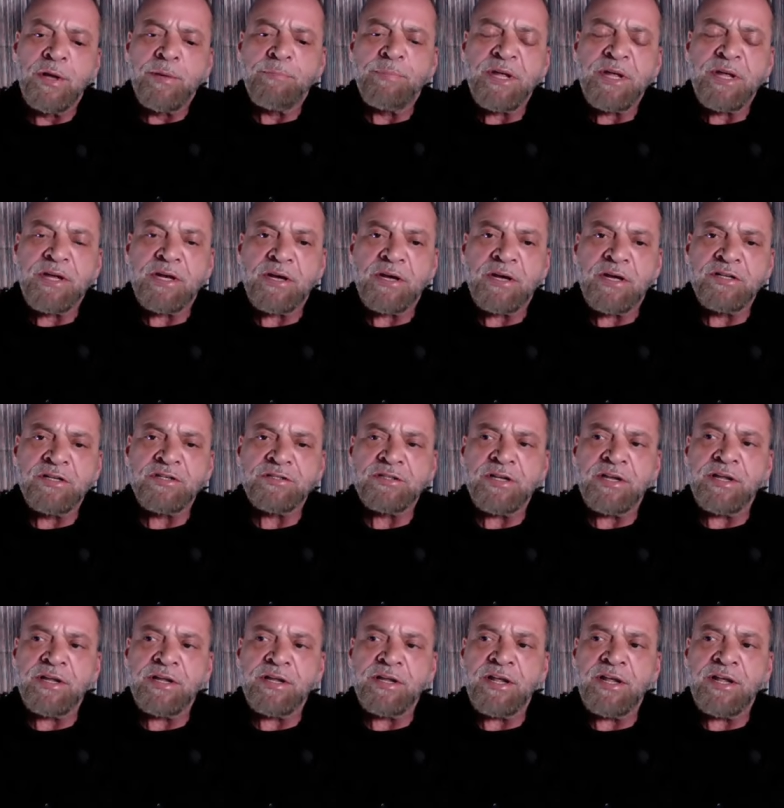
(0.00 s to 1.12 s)
Because
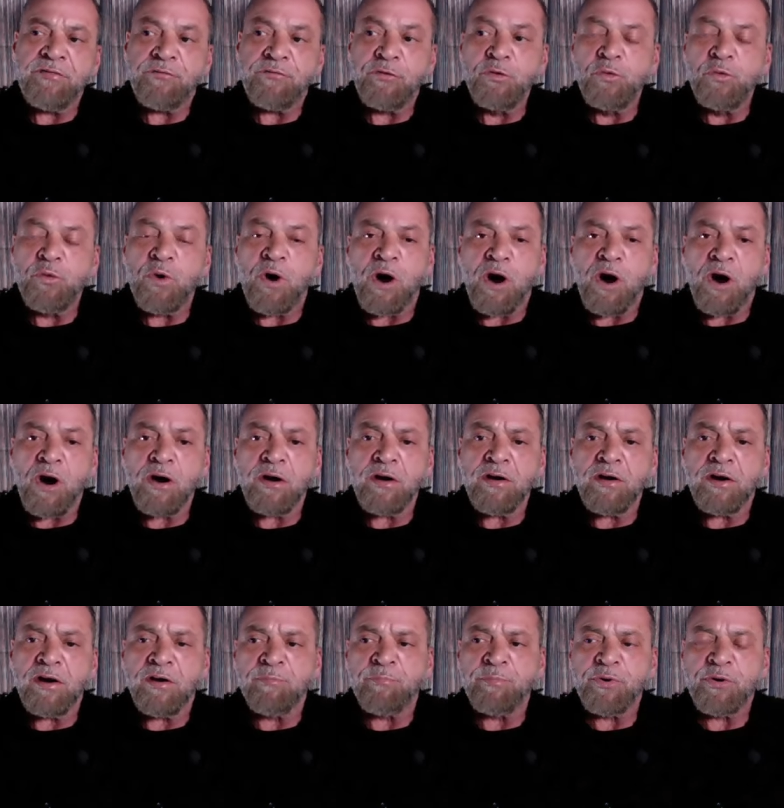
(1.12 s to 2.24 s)
if you are
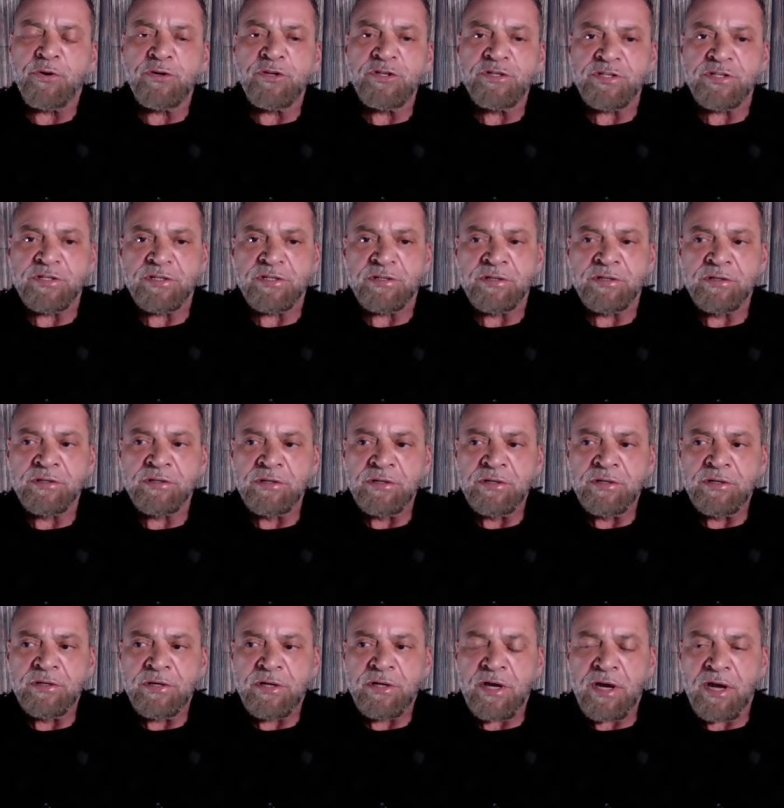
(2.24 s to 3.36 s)
a person
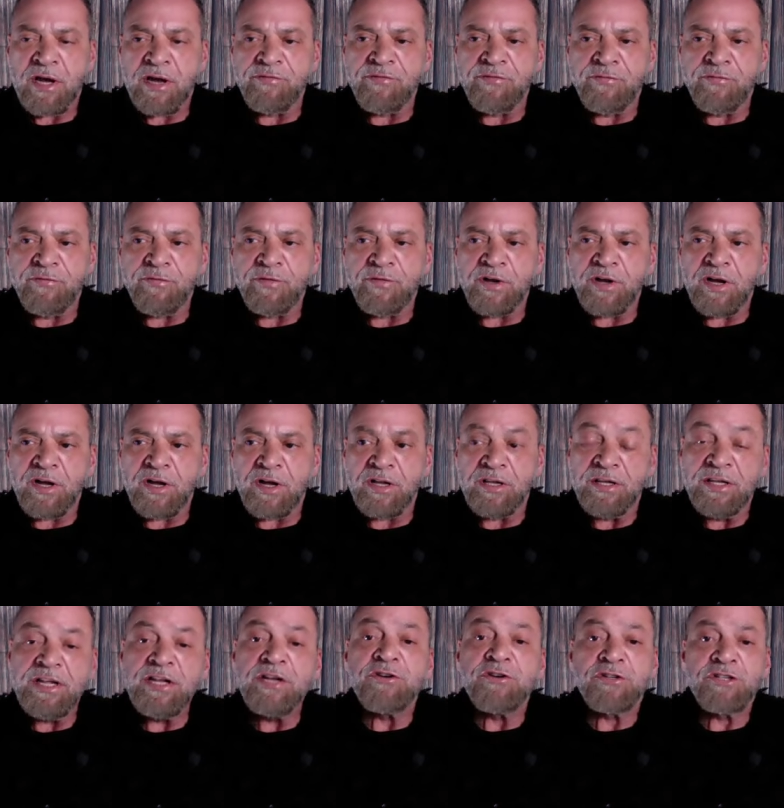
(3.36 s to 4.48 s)
of
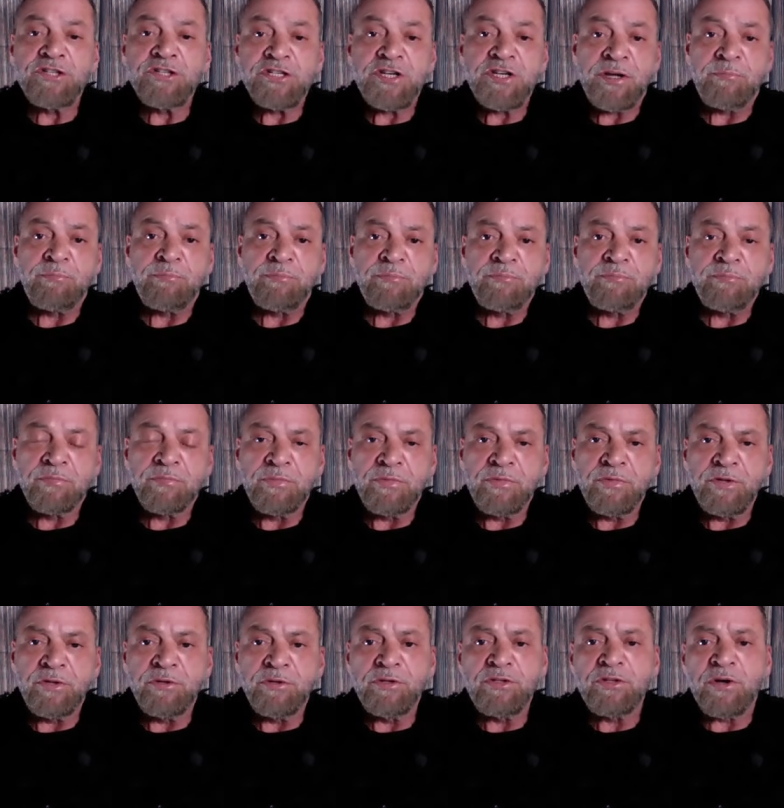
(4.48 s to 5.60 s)
leadership,
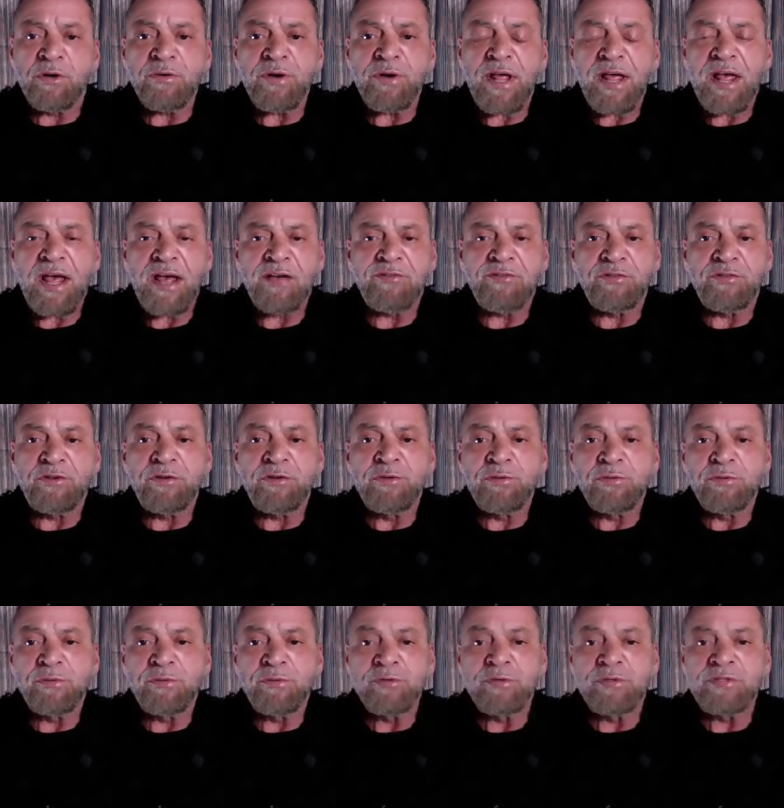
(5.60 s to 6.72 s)
you don't have
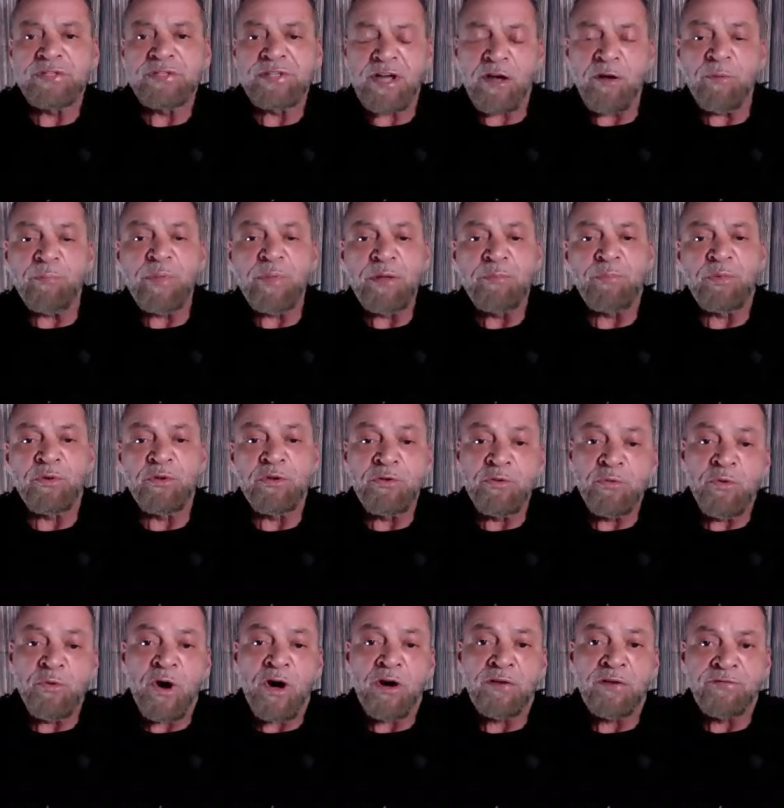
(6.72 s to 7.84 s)
to tell people
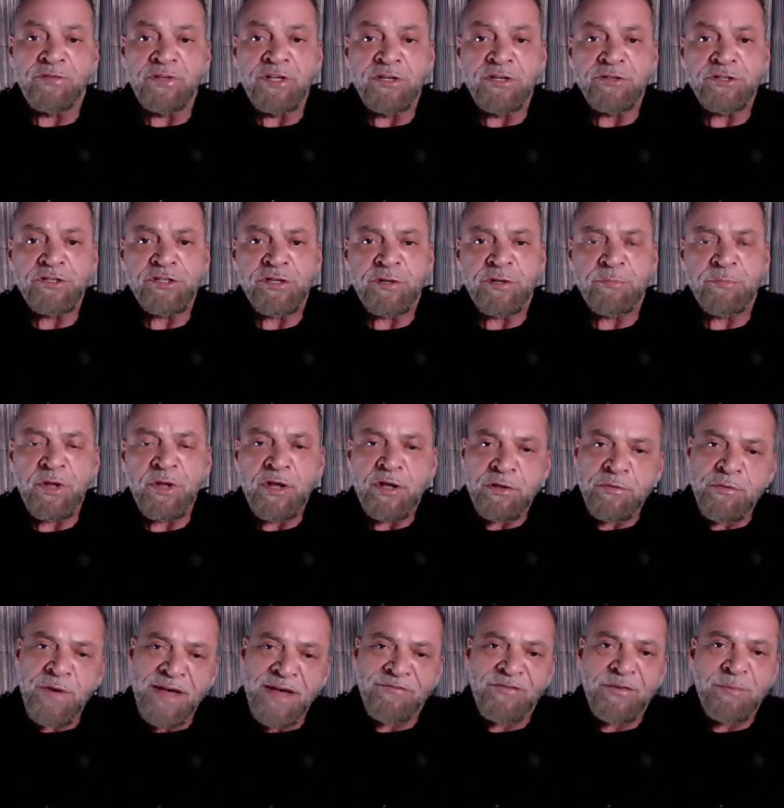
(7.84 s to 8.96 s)
you are of leadership.
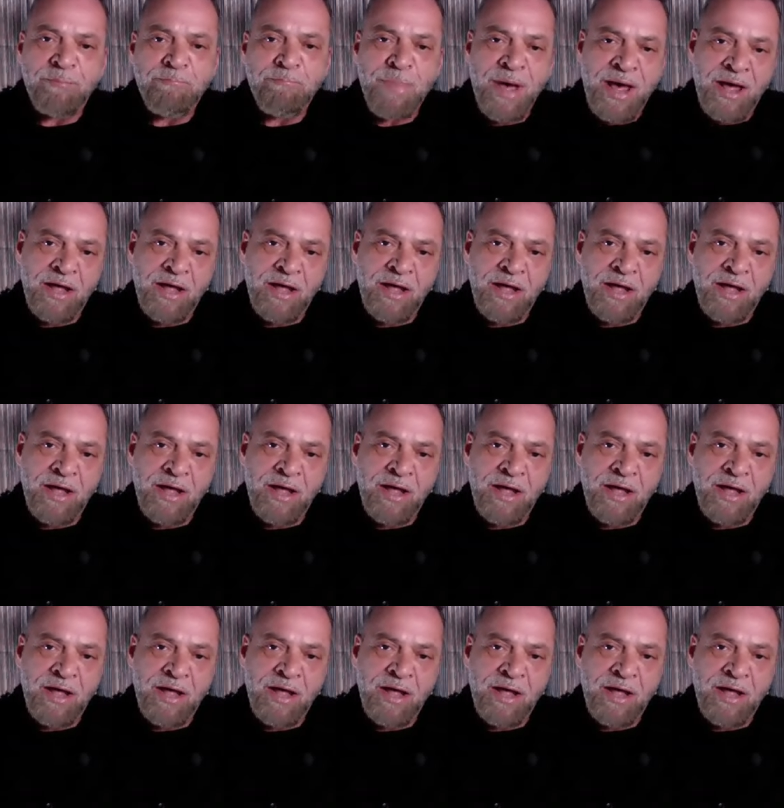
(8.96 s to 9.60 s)
You have to model